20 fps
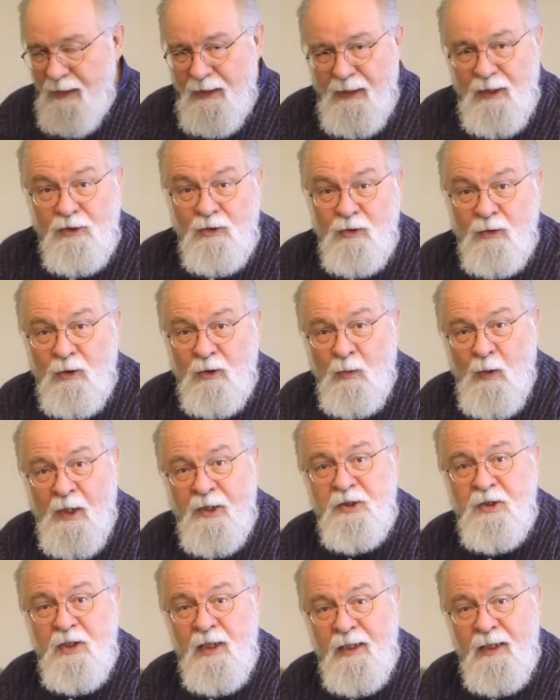So the
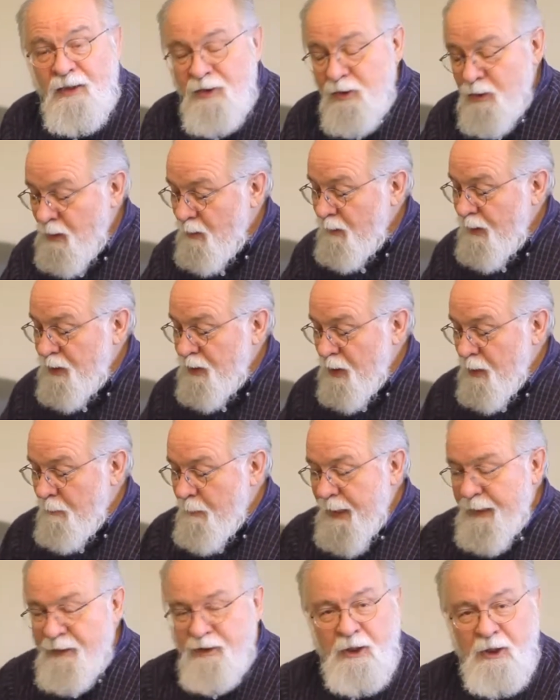question is, is it a
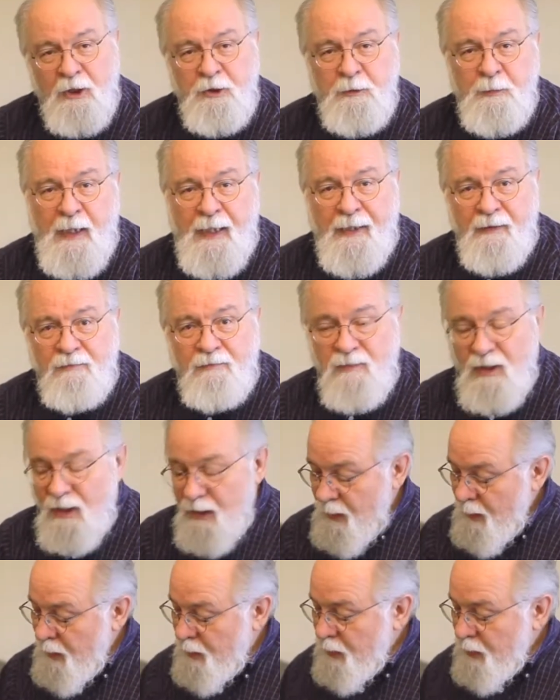bad touchpad?
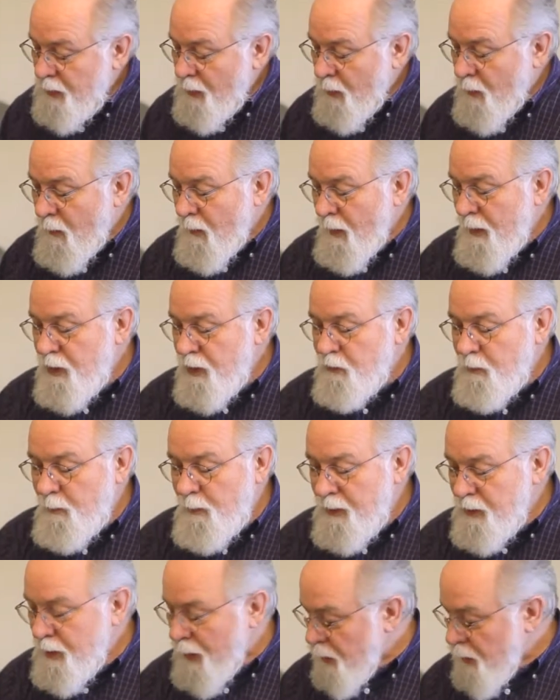Is it the harness from
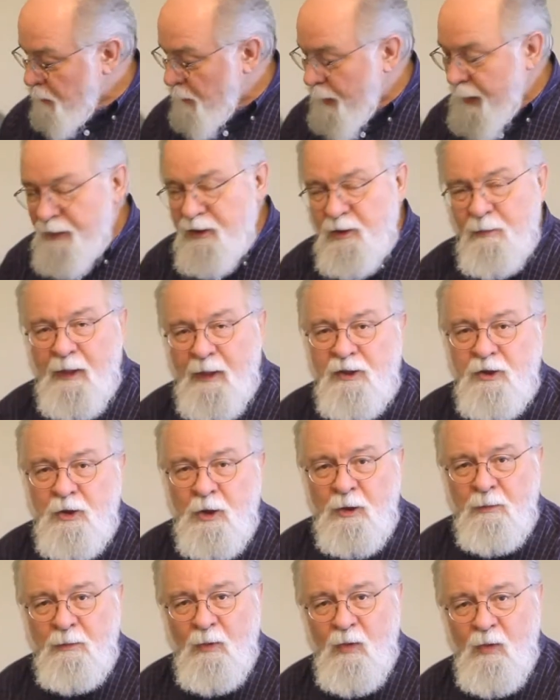the touchpad to my
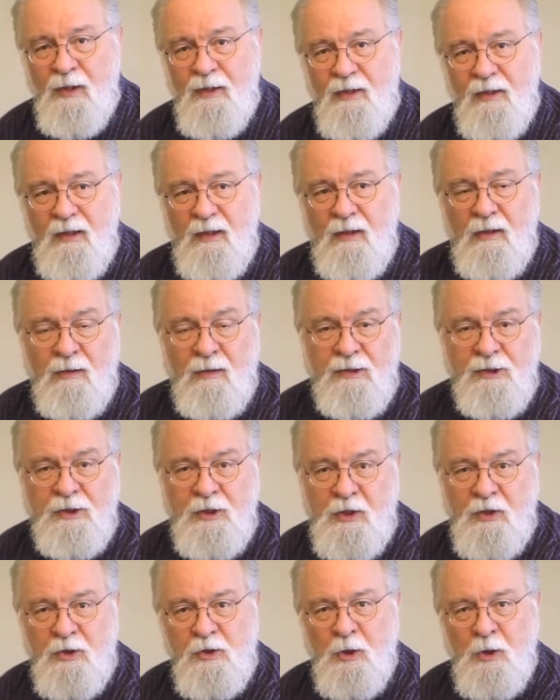circuit board, or is
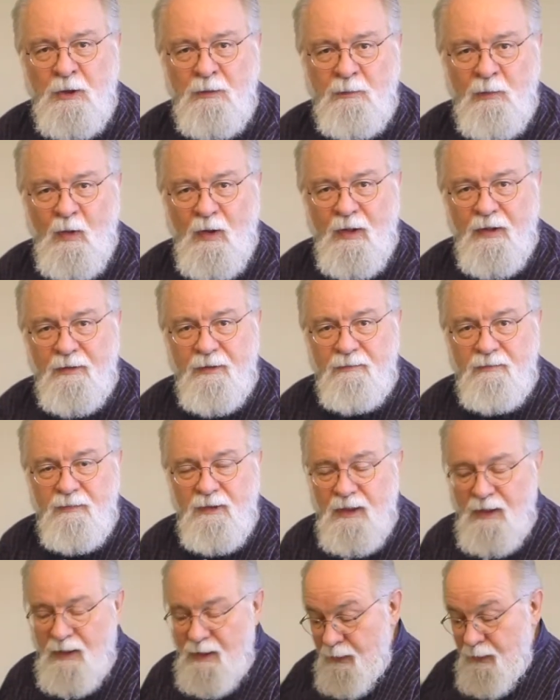it the circuit board?
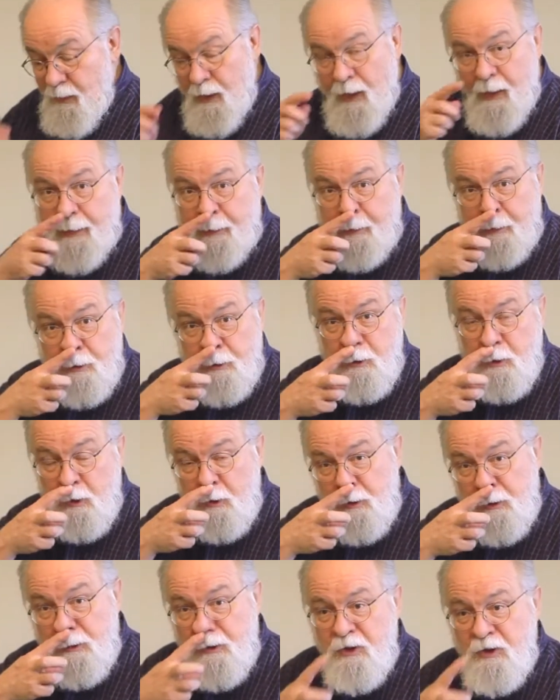Now I could
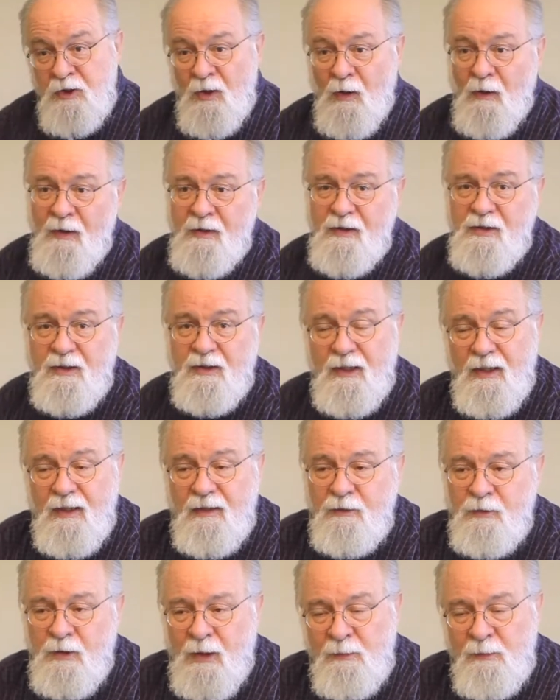choose to start
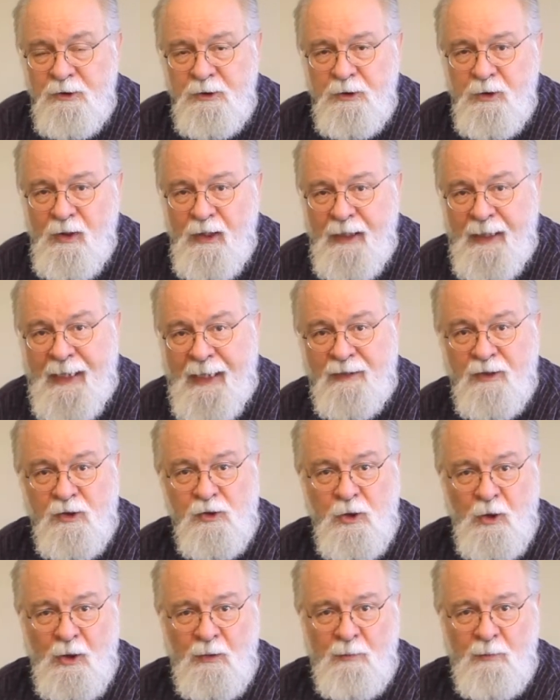troubleshooting at the
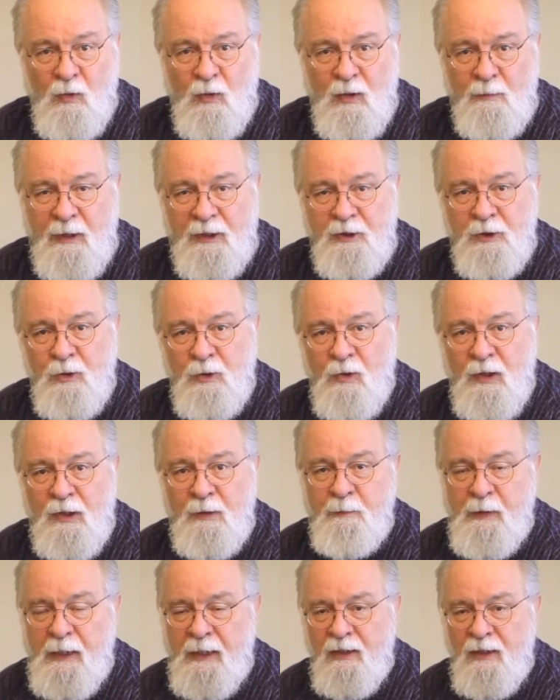circuit board by
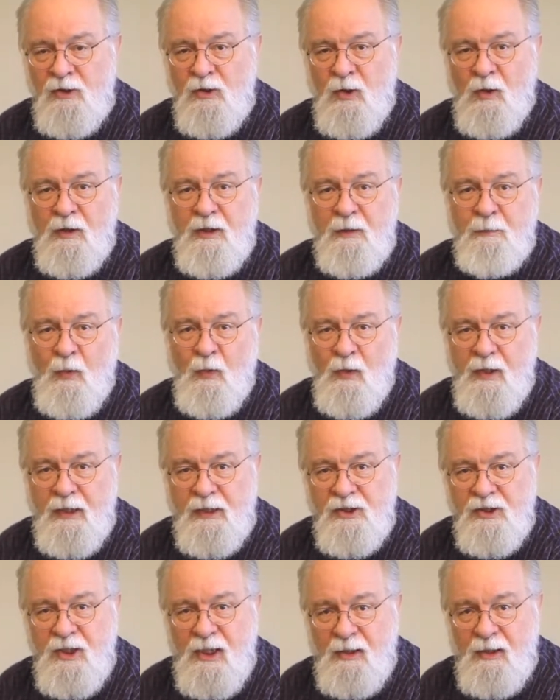shorting pins on the board
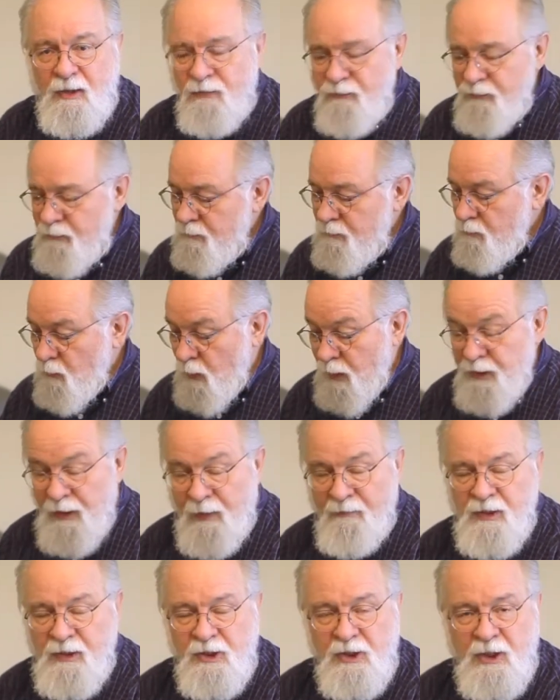itself once
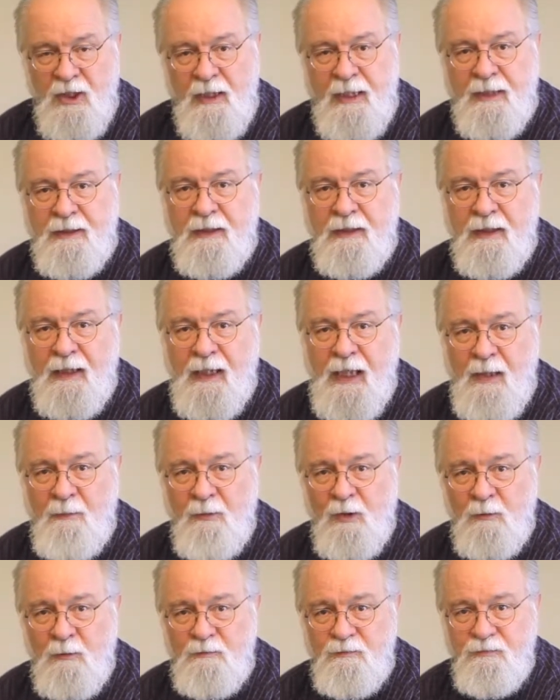I've disconnected the
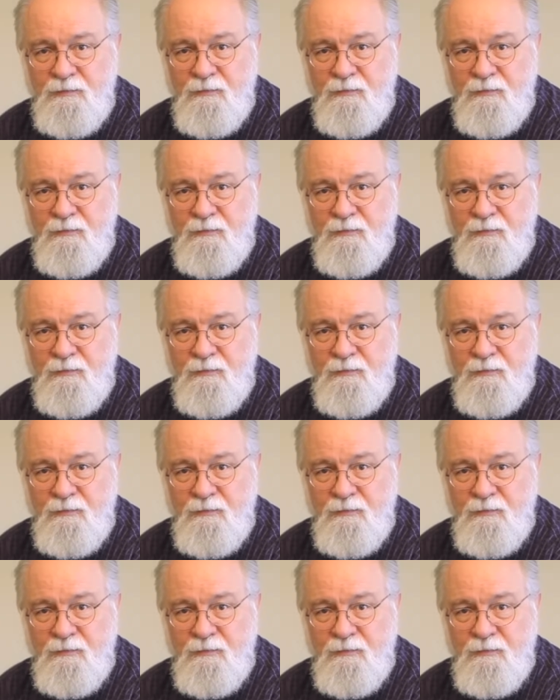cable,